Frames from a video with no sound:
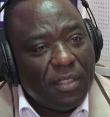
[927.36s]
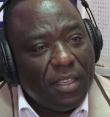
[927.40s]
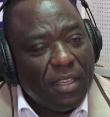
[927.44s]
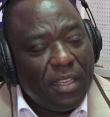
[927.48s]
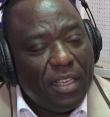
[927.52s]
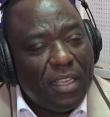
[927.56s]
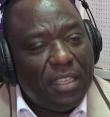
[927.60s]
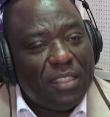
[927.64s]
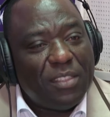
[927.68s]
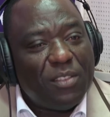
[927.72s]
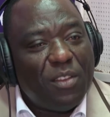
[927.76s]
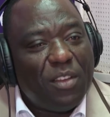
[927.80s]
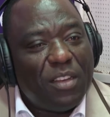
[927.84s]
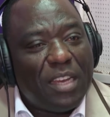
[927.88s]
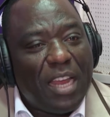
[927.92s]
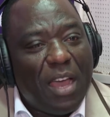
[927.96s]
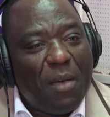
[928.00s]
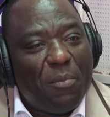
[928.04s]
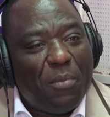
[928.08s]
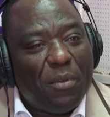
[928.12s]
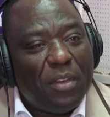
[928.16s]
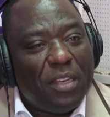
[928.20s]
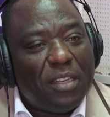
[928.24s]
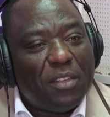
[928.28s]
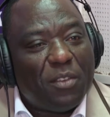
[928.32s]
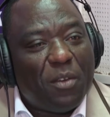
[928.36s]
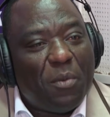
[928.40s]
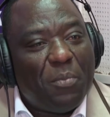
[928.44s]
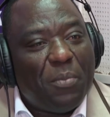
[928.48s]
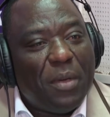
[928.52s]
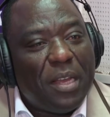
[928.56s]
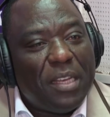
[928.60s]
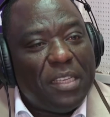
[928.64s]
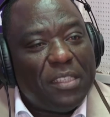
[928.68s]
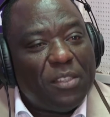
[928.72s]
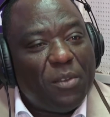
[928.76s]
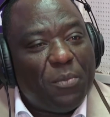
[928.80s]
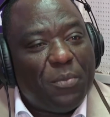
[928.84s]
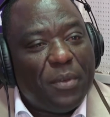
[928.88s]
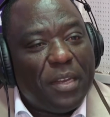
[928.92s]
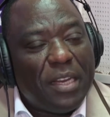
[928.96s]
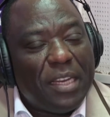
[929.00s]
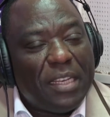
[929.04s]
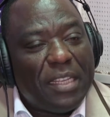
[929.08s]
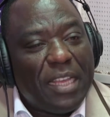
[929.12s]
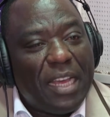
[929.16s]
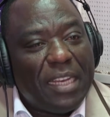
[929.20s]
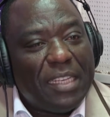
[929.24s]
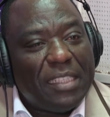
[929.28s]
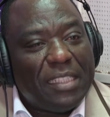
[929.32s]
It's not how political parties operate.
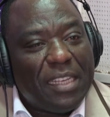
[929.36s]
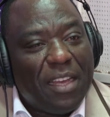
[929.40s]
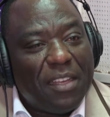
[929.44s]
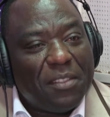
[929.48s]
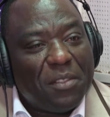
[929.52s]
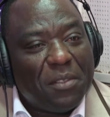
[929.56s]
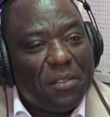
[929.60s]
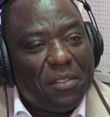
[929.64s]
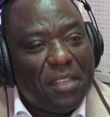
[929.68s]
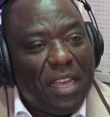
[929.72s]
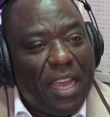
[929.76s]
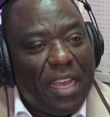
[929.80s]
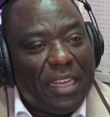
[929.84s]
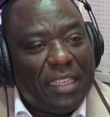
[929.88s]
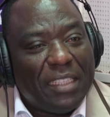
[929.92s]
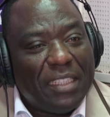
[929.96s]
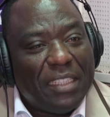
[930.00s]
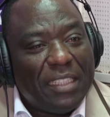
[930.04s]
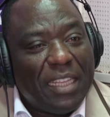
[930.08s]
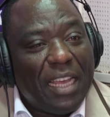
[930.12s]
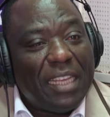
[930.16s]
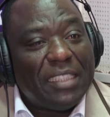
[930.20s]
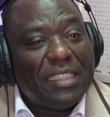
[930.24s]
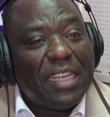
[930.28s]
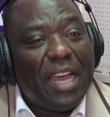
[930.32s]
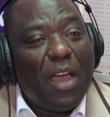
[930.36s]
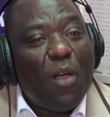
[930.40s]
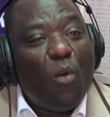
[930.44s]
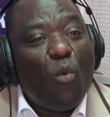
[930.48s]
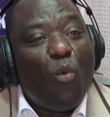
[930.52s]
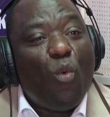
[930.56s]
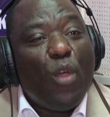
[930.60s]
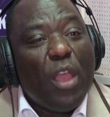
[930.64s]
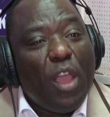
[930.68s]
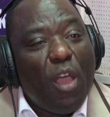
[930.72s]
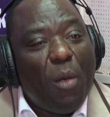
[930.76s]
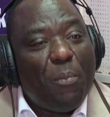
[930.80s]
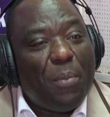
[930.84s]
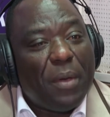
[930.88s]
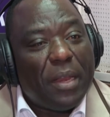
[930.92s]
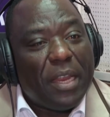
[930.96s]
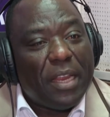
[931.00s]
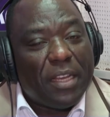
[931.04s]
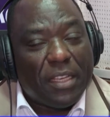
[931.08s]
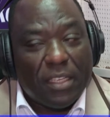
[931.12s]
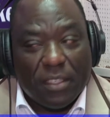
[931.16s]
That is our society. That's how we operate.